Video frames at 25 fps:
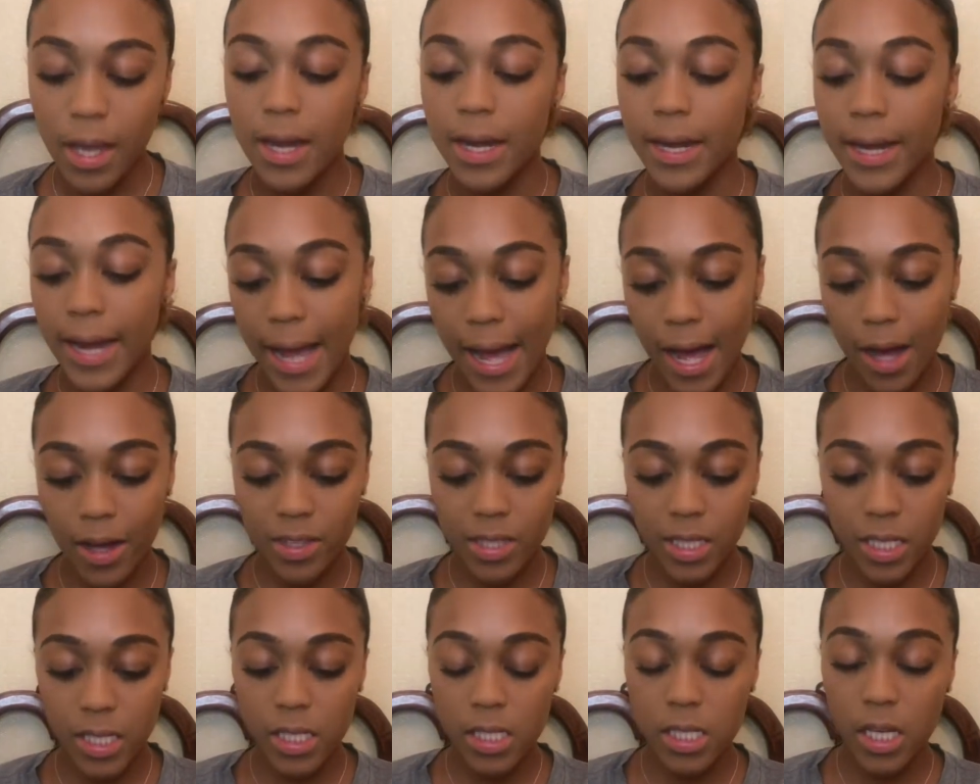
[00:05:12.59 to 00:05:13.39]
Now,
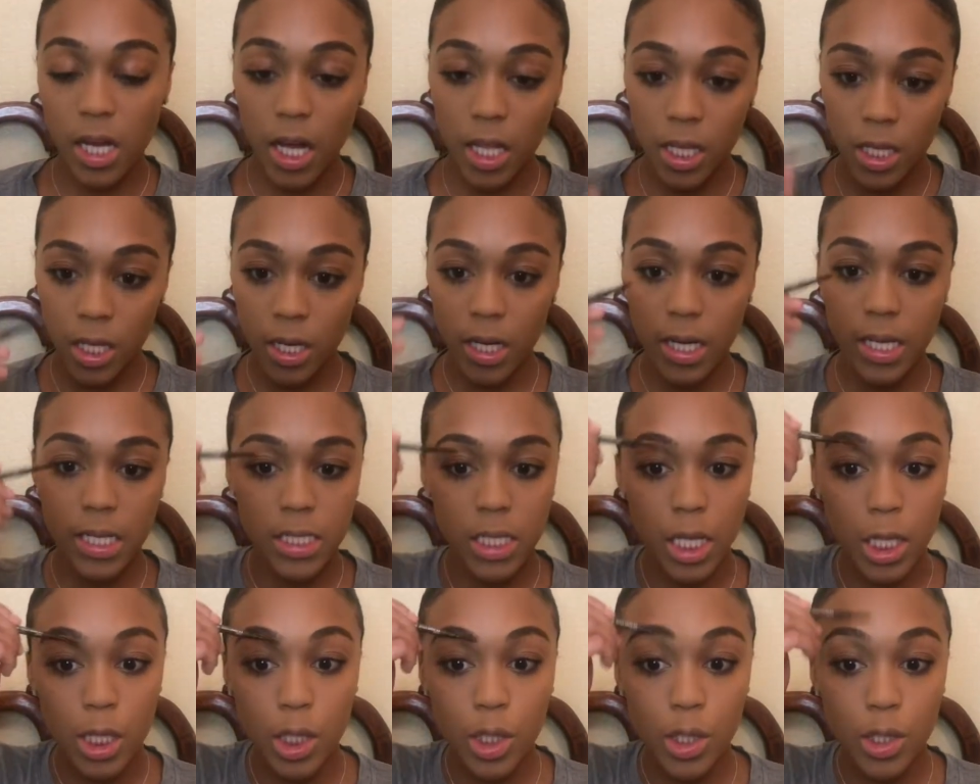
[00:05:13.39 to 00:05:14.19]
this color is
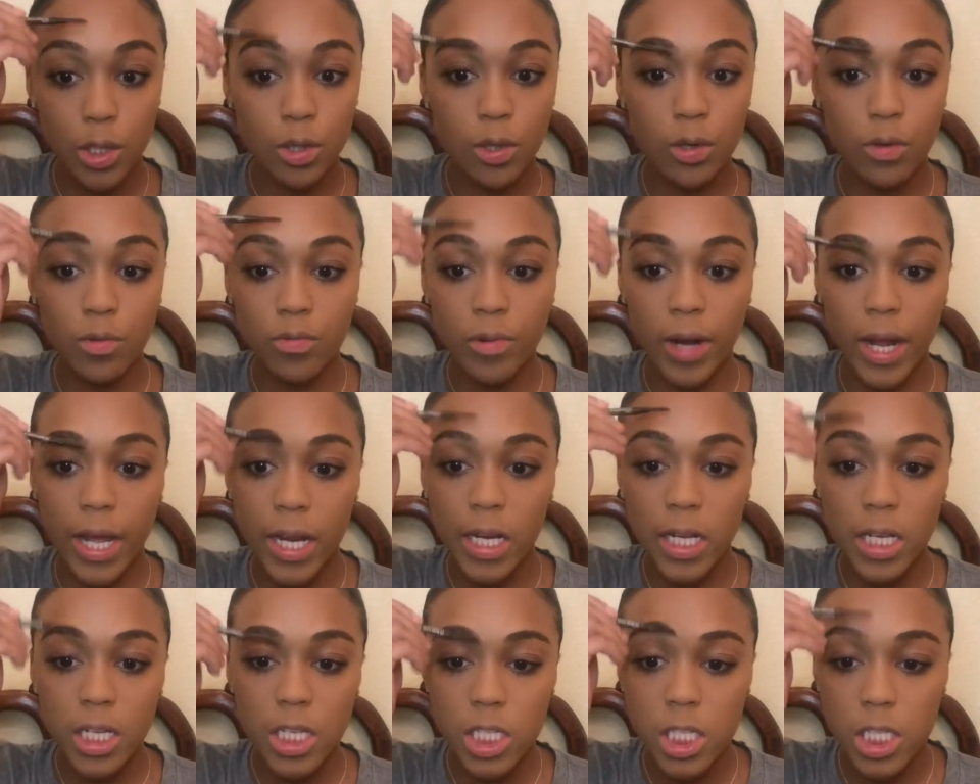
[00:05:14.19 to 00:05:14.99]
a little
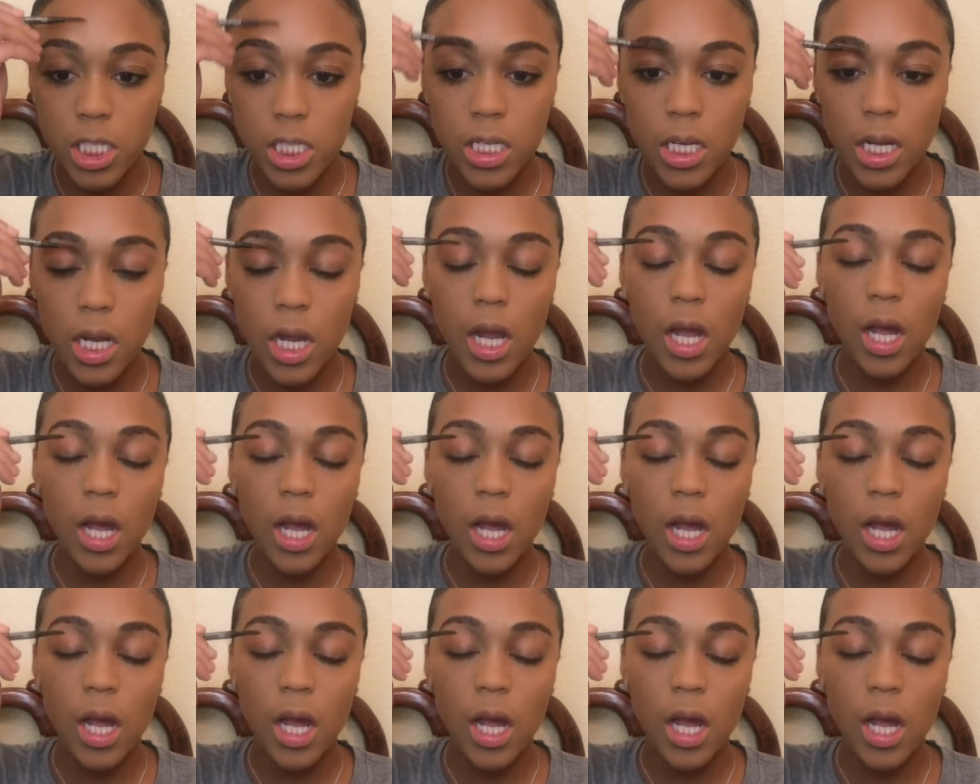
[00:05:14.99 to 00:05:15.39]
reddish.